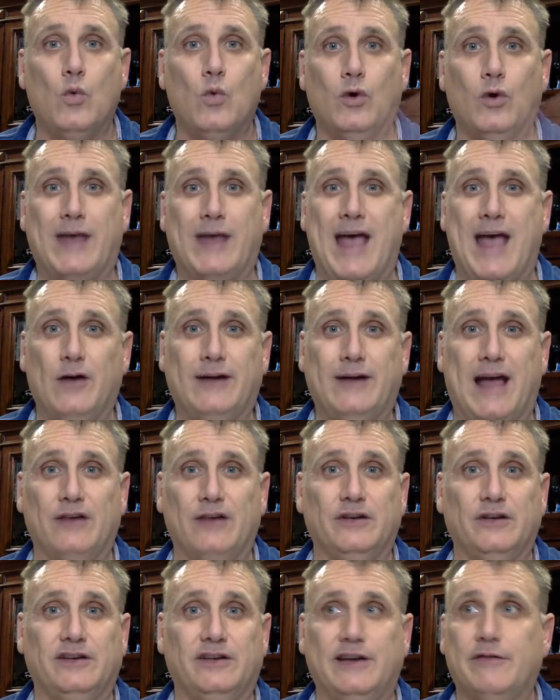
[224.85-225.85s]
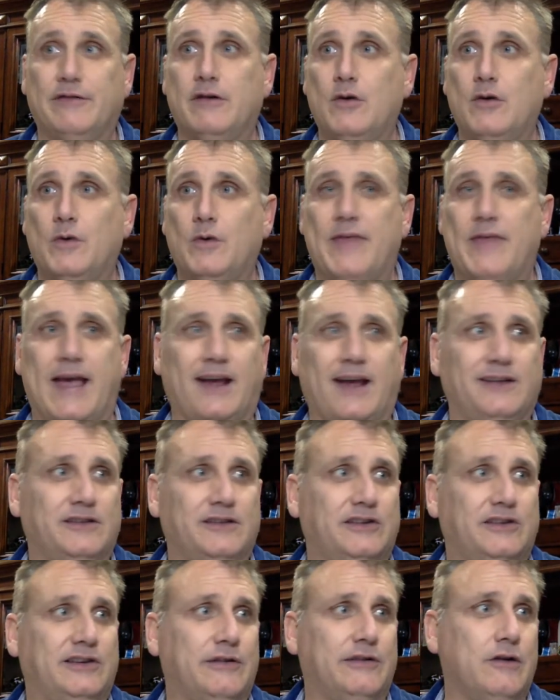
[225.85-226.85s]
We'll count down to 0. When that gets
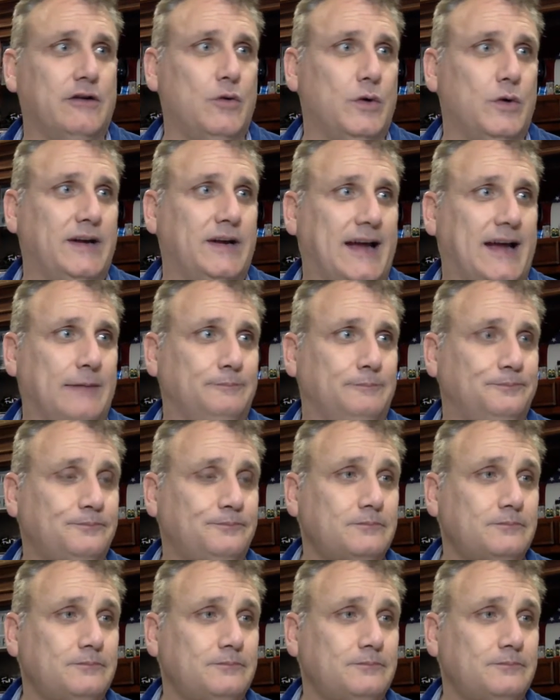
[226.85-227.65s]
to 0, we're done.